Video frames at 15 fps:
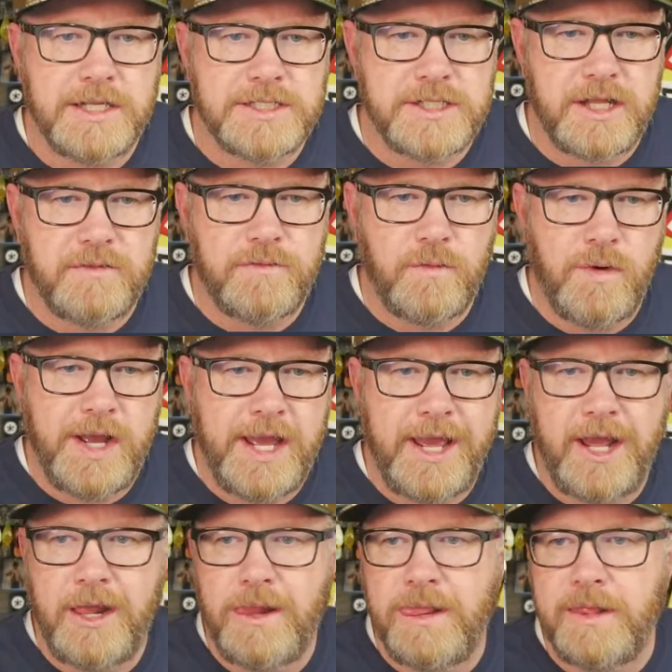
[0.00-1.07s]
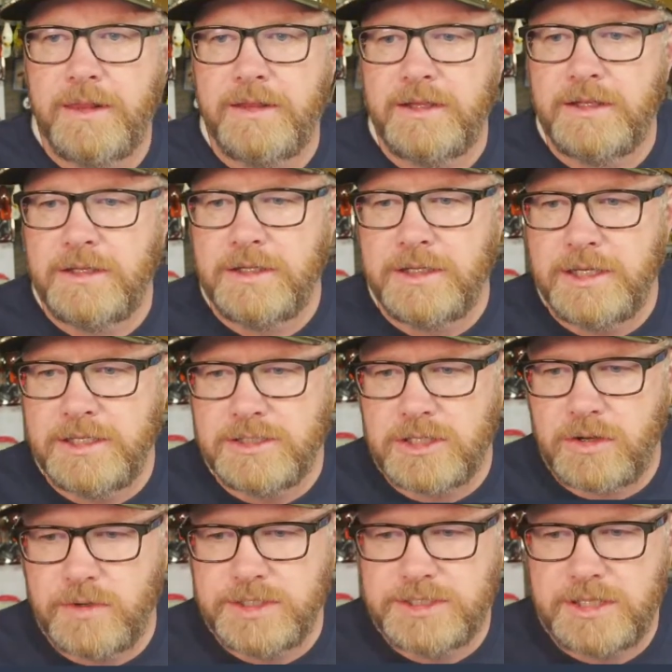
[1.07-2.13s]
of stuff away. He's
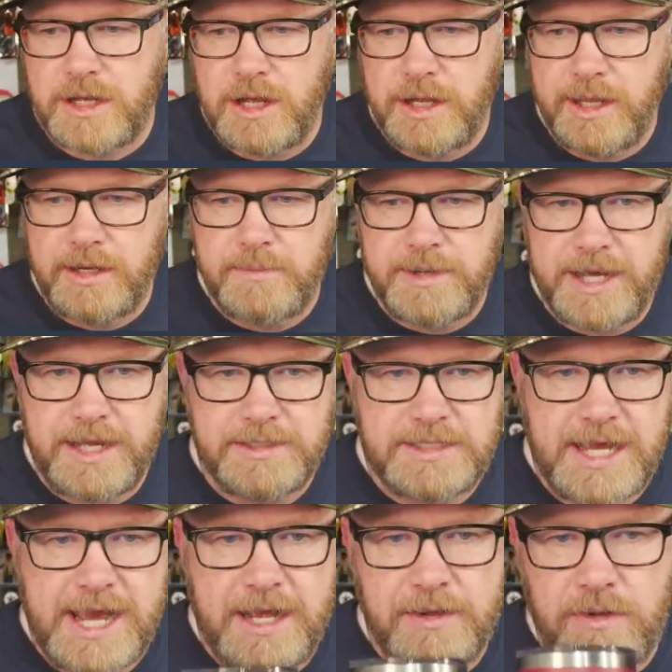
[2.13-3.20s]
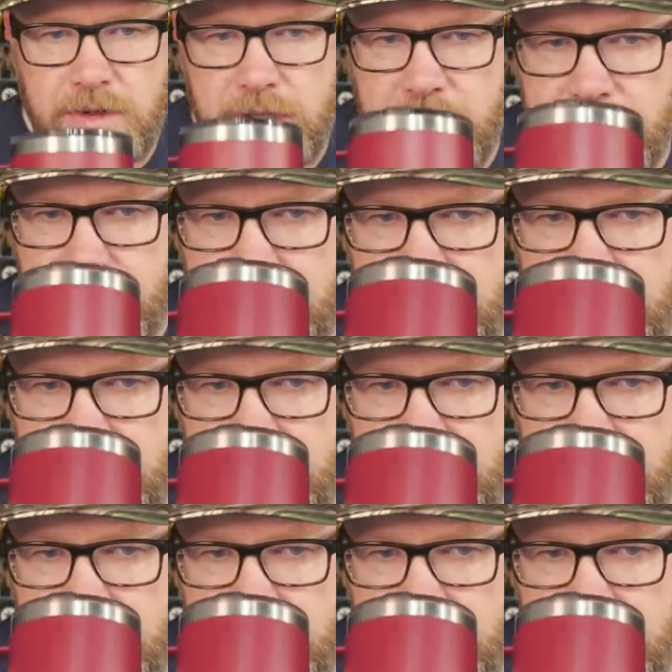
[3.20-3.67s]
always talking about tackle.